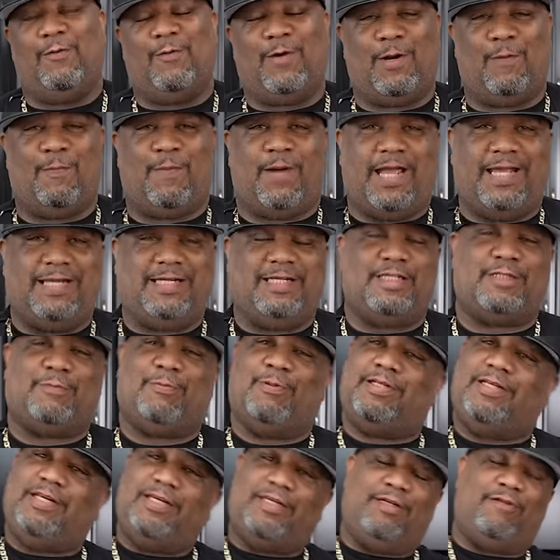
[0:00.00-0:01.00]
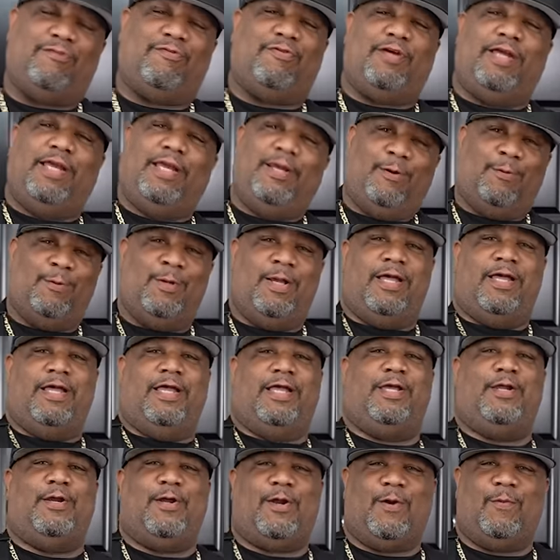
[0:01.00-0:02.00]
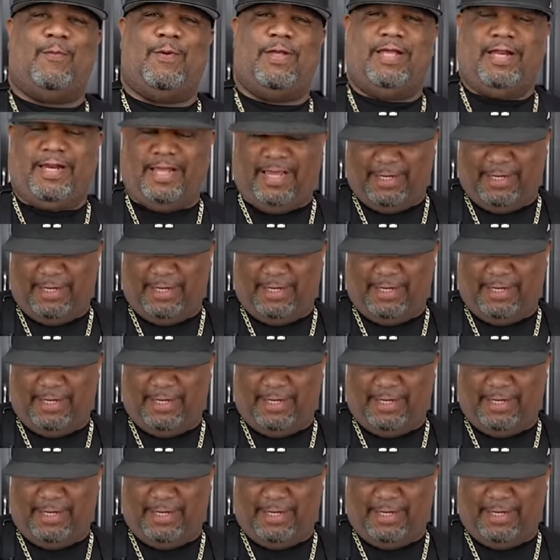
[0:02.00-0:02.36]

want to bite this, but this is for him. You know what I mean?